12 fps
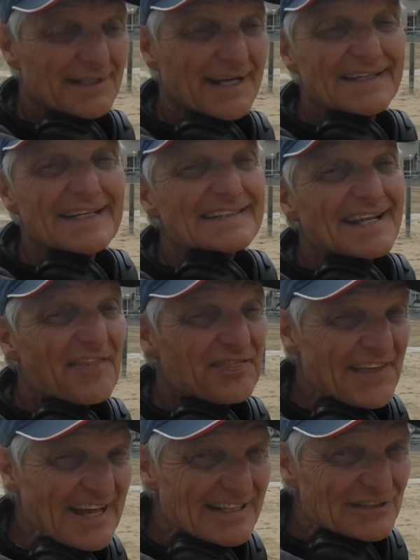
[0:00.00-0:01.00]
At least I
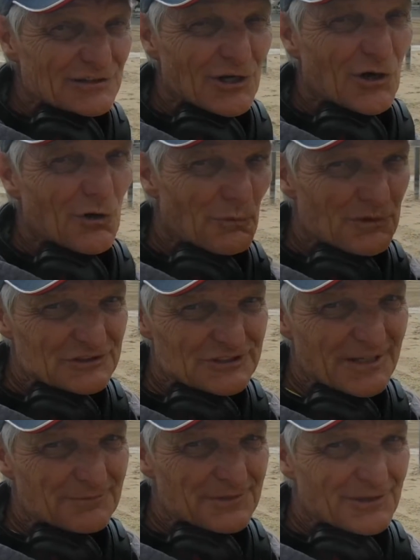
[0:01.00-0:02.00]
think it's gold. We're gonna
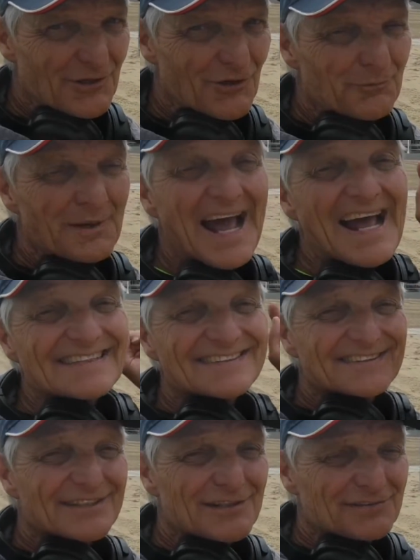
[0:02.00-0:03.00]
check when we get home and
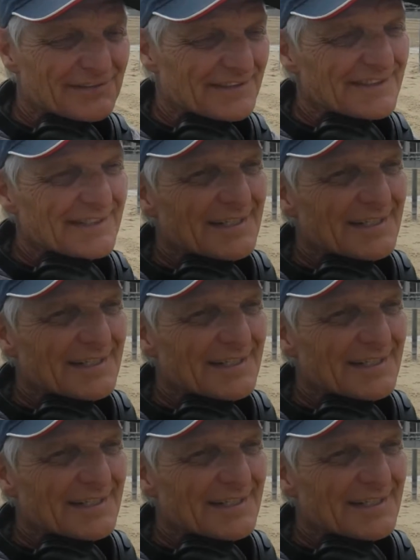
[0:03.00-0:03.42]
silver.